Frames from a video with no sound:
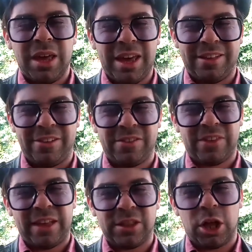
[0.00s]
It didn't
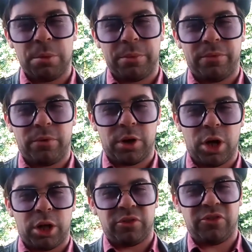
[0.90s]
take long before
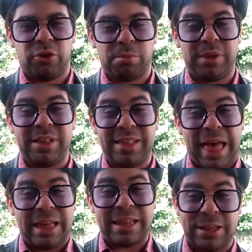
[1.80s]
God showed me
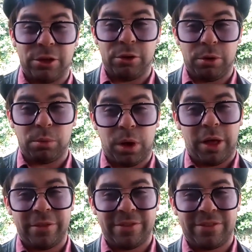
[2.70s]
exactly who it
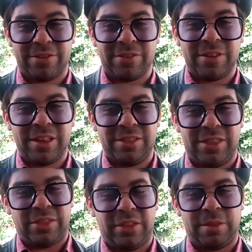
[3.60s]
was
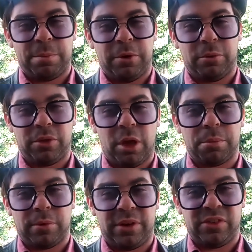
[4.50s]
that this spirit was
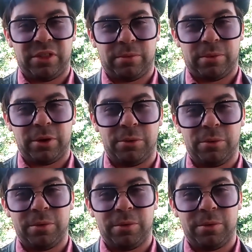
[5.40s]
operating through.